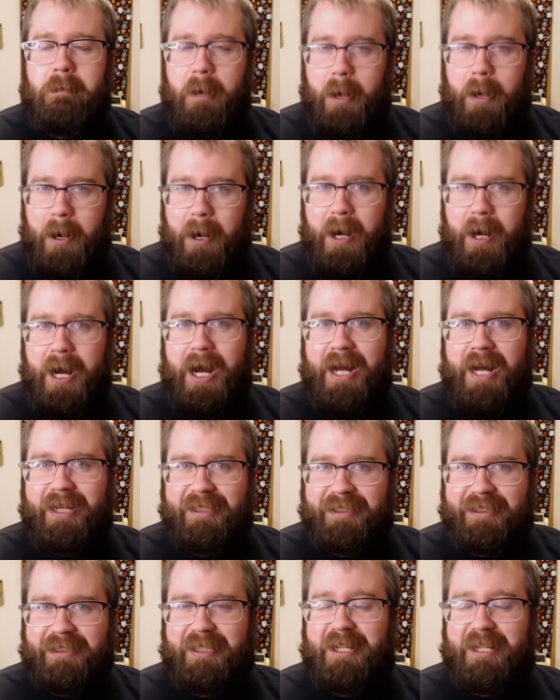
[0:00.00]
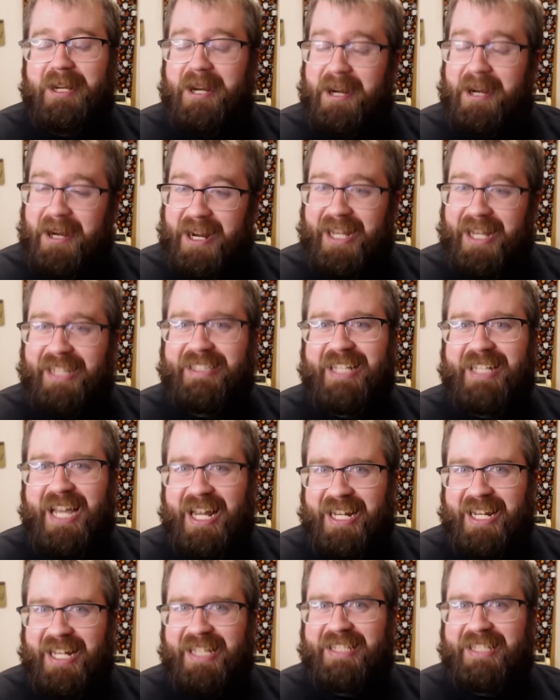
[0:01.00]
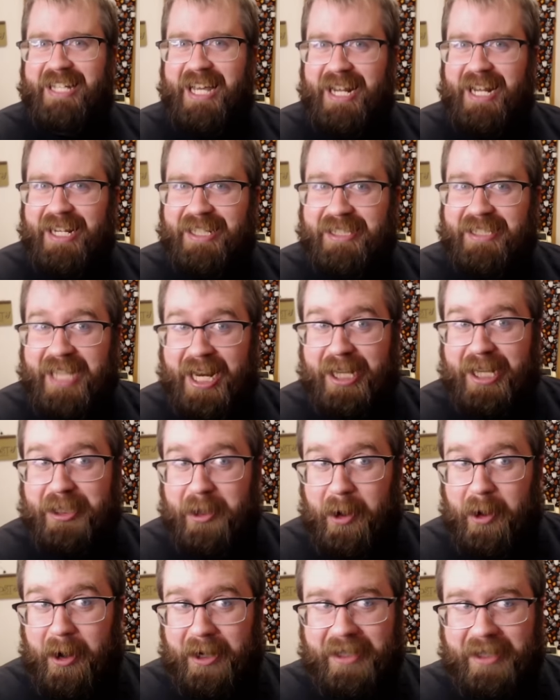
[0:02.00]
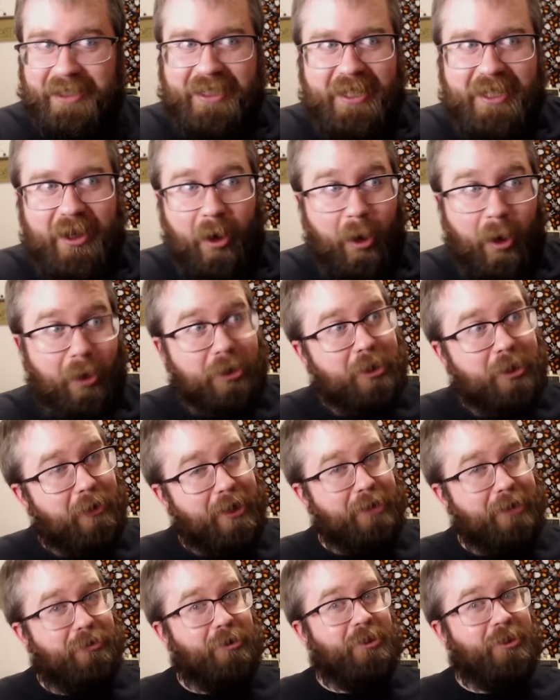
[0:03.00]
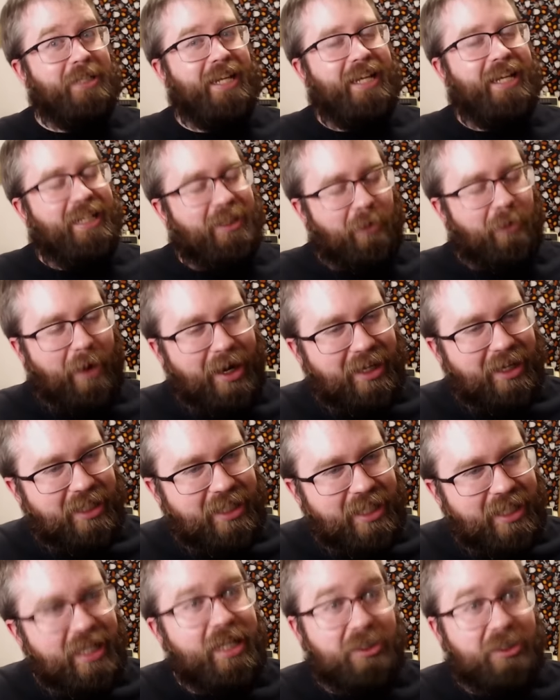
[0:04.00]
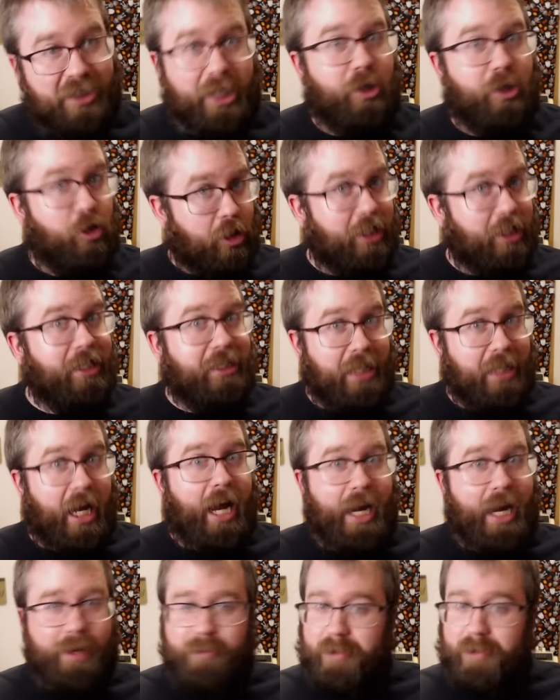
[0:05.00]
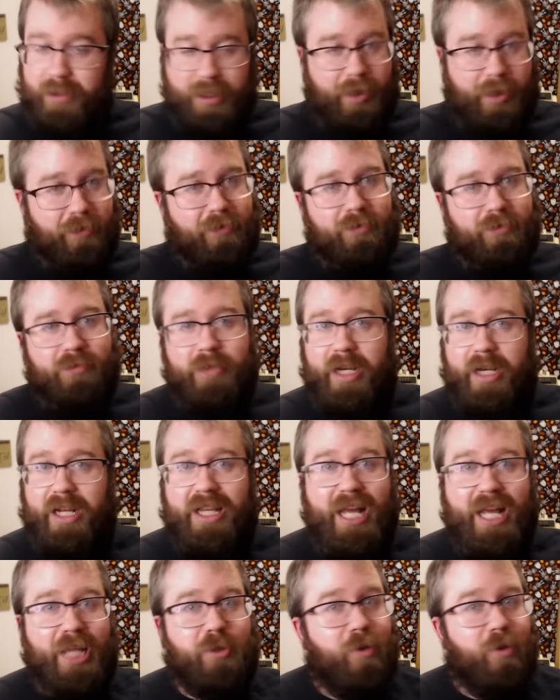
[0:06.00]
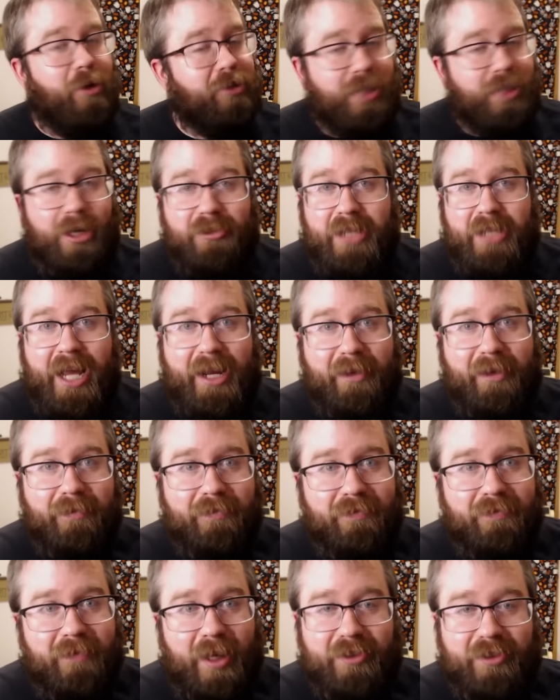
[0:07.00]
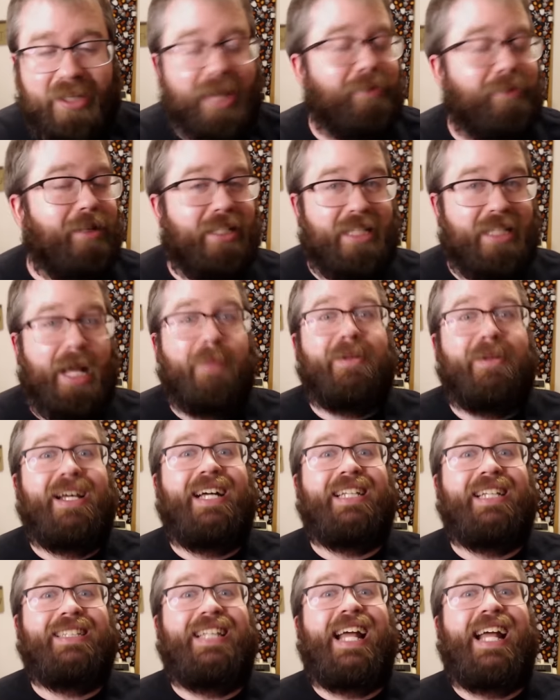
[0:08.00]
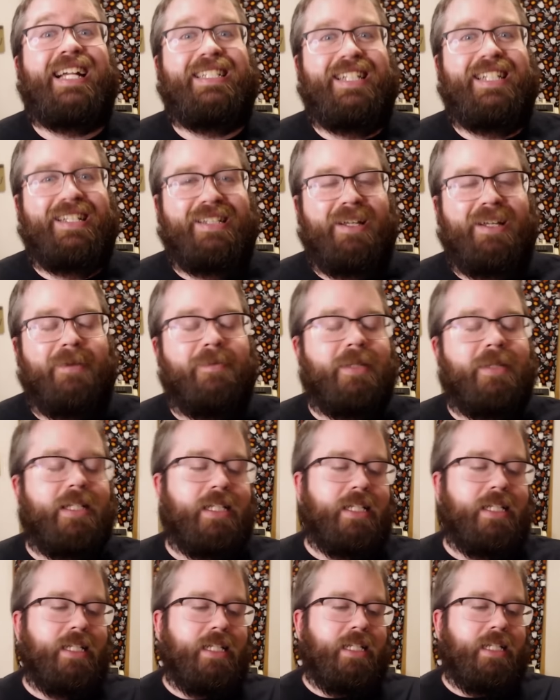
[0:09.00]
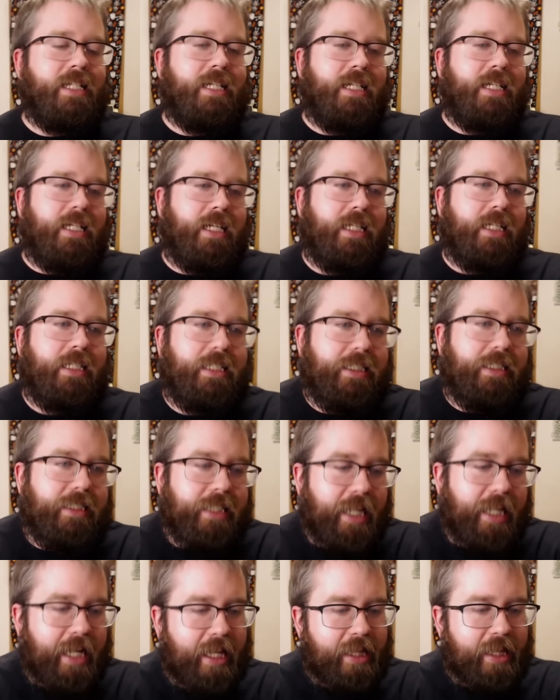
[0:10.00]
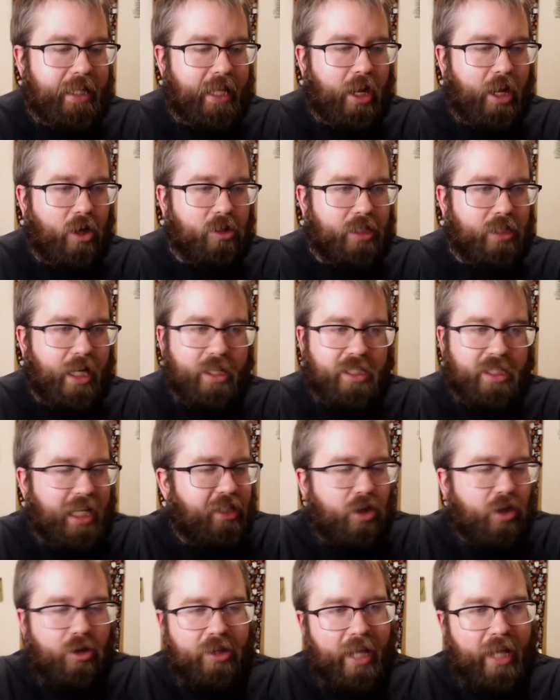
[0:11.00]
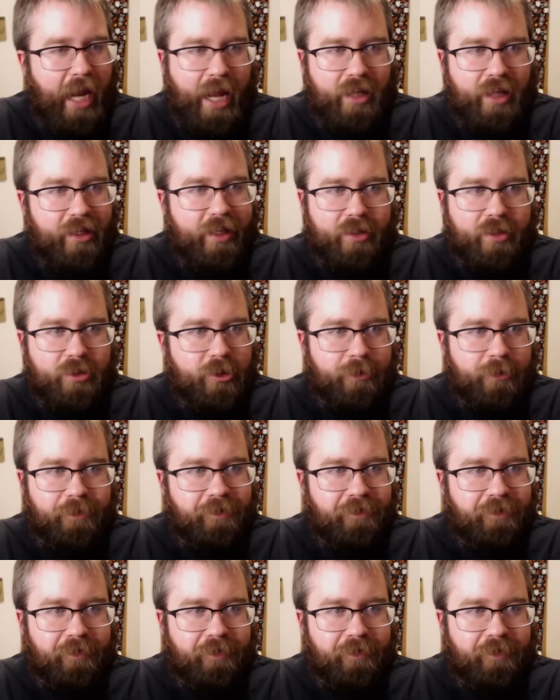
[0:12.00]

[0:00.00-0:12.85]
All right. All right, that's kind of that's kind of that's kind of dark. Also interesting in the way to say you're going to die, but I'm any last words, I'll take them. I'll take them because I'm collecting them. Uh, anything else? I just liked all the aliens,